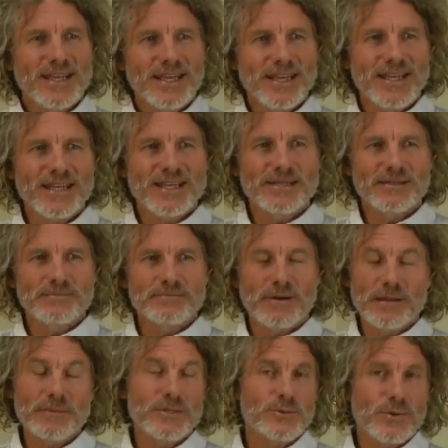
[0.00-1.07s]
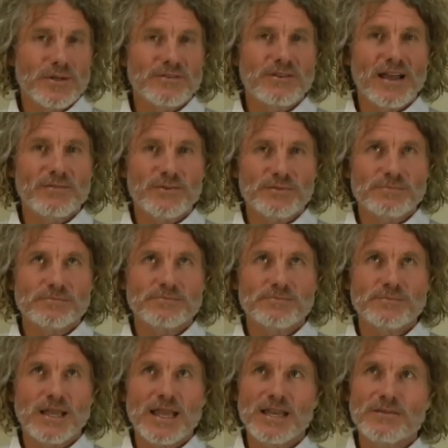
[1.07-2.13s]
in probably
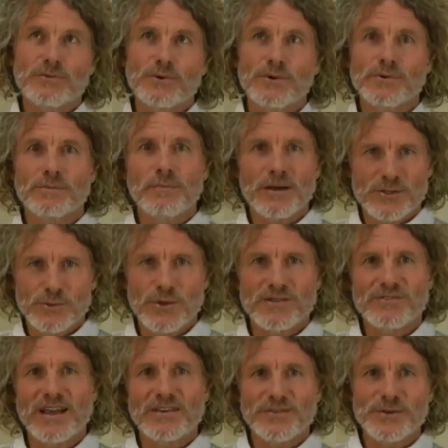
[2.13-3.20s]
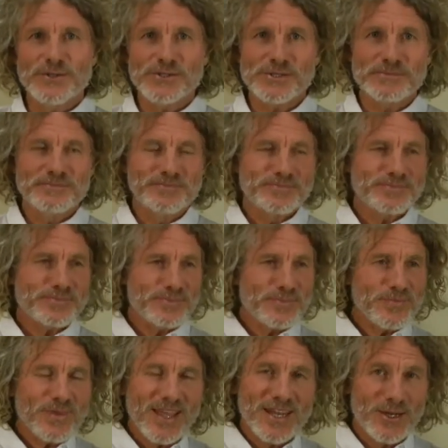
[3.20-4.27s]
about 25 years.
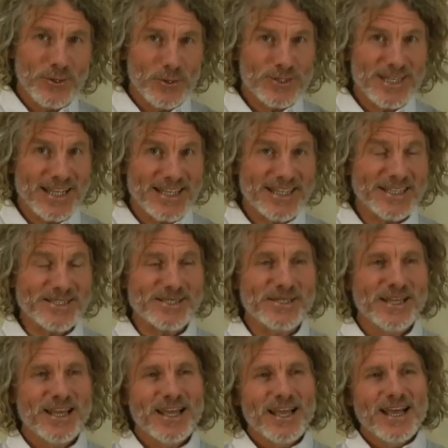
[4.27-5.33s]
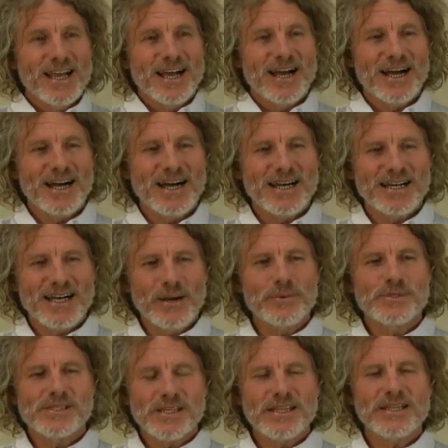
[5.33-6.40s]
And it goes like this. I
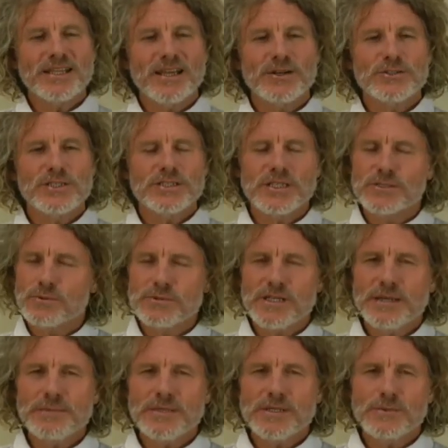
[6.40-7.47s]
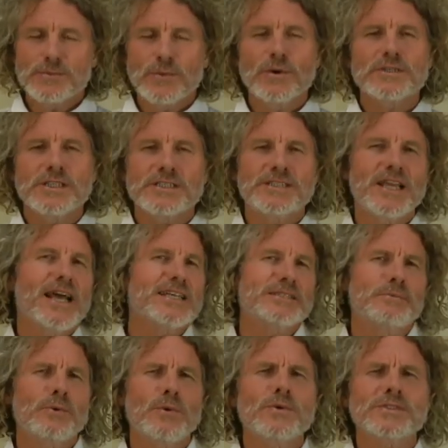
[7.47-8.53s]
was sitting there, she says, well, tell me, she
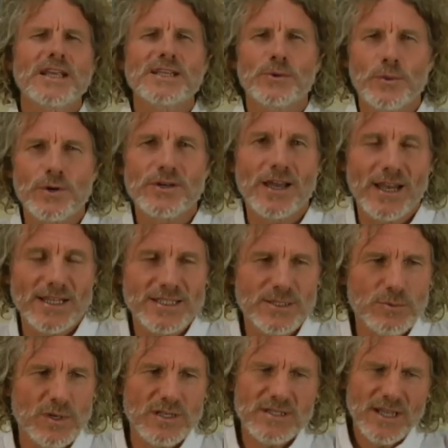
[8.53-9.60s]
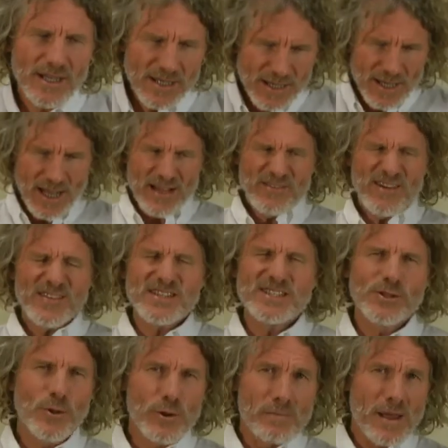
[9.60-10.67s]
asked me, what would you like to work on? I said, well, I've had
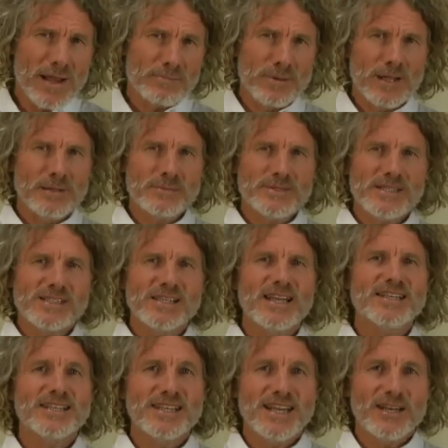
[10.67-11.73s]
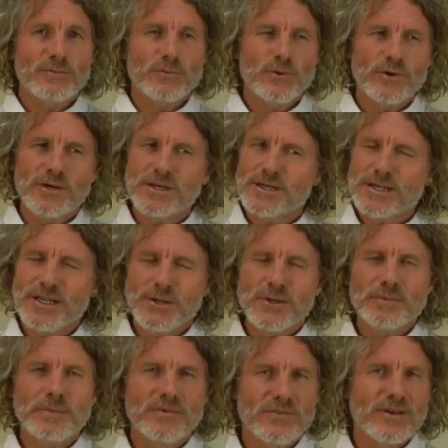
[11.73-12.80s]
this lower back problem since 1984, and
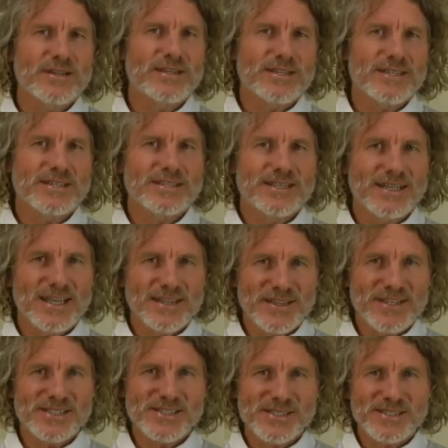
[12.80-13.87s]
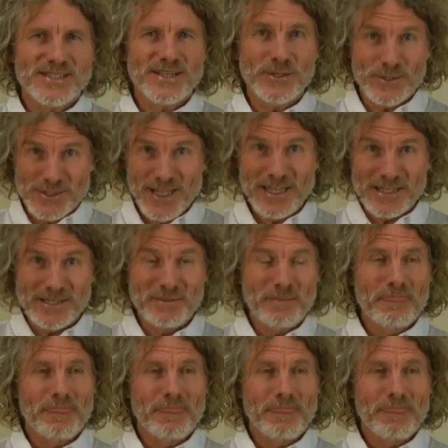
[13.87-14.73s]
it'd be fun to get this, settled.